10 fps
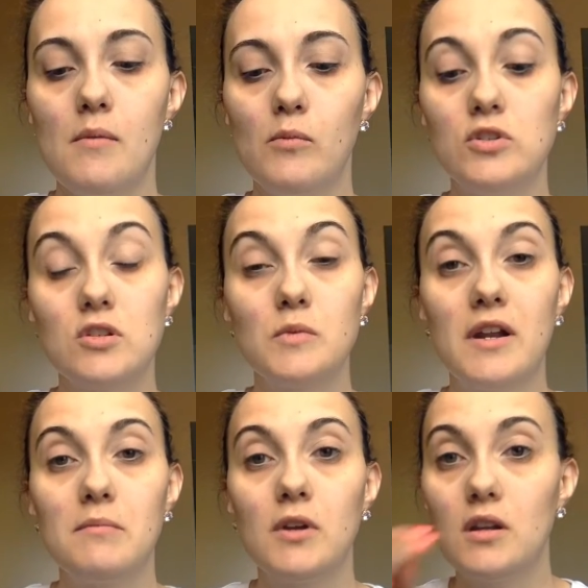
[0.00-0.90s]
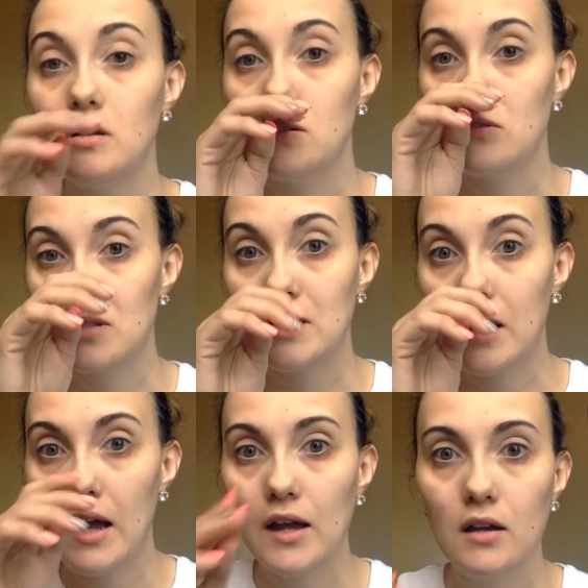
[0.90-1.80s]
which is what I'm going to use
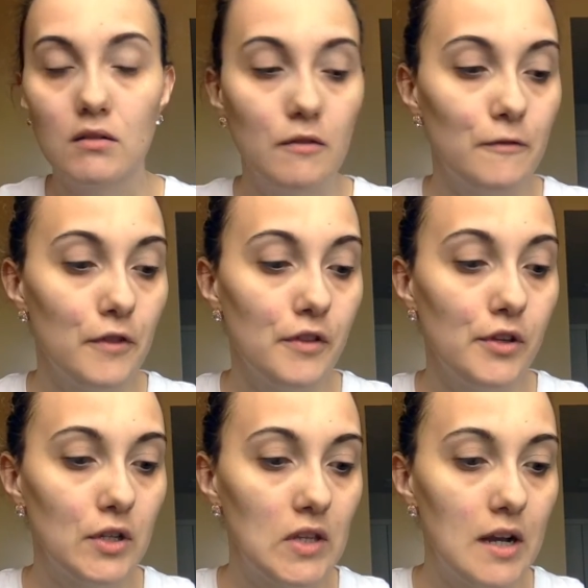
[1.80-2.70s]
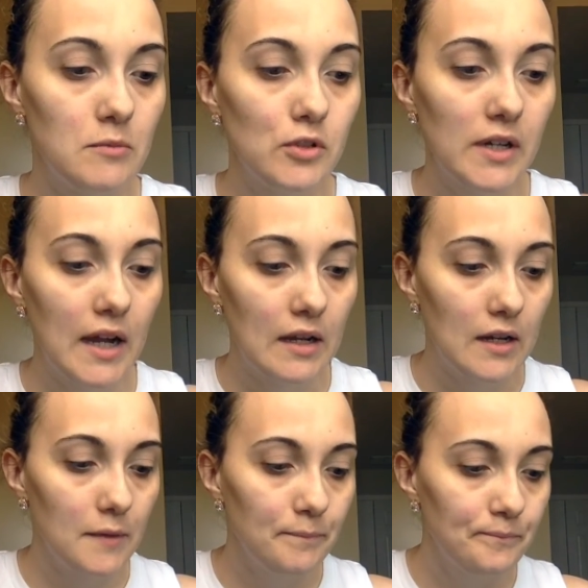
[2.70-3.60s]
today for the look that I'm creating.